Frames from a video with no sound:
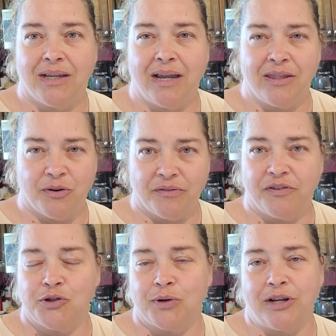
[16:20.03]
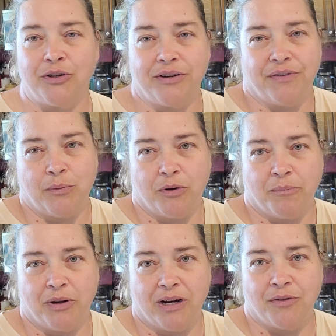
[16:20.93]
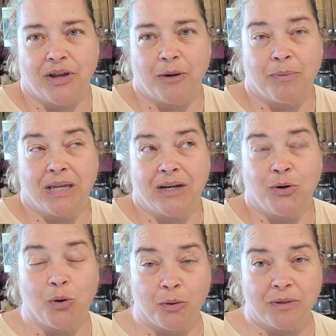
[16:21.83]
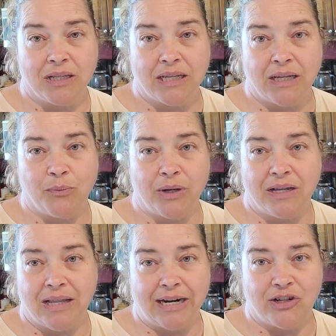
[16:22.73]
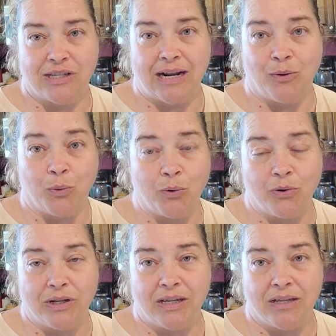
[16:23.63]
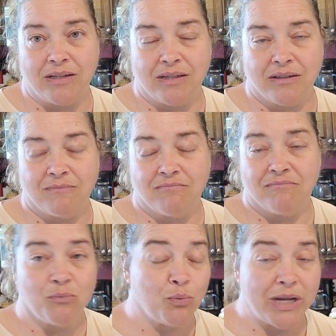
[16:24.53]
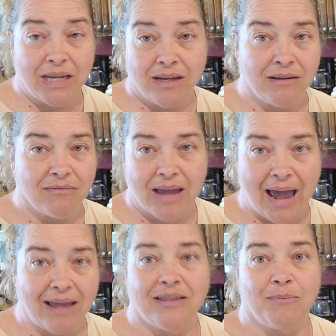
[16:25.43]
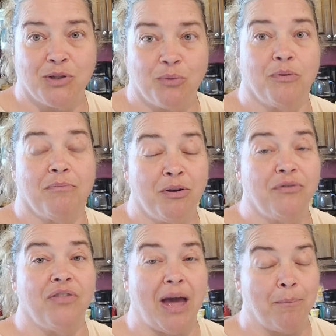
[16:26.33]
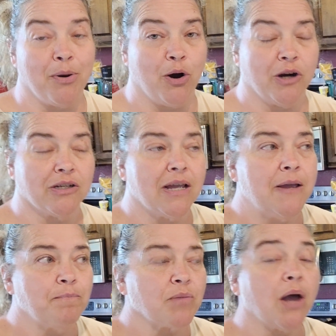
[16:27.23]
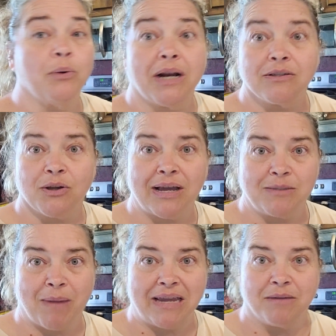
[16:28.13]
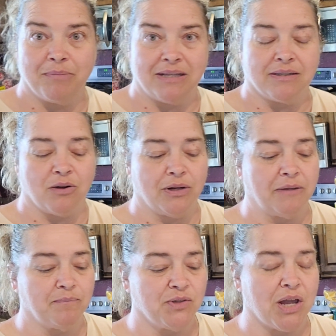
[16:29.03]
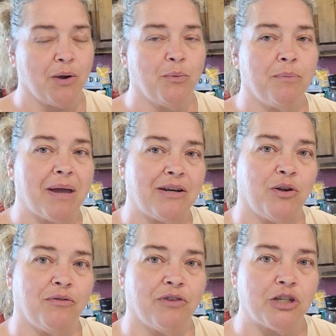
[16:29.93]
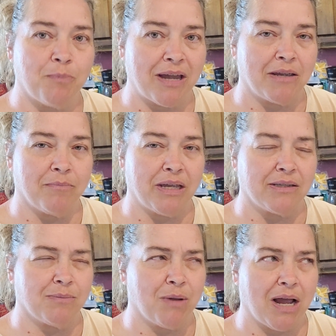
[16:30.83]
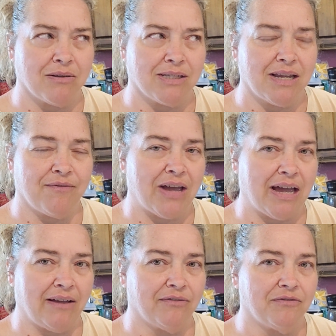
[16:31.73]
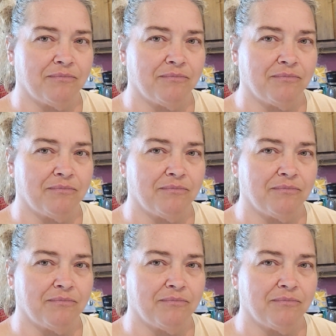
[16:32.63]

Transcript: in the refrigerator if I want to put it on there, but normally when Clarence and I ordered it, we had them to remove that part. Oh, it also has bacon bits on it. So we may do fresh bacon bits, but I'll see if I have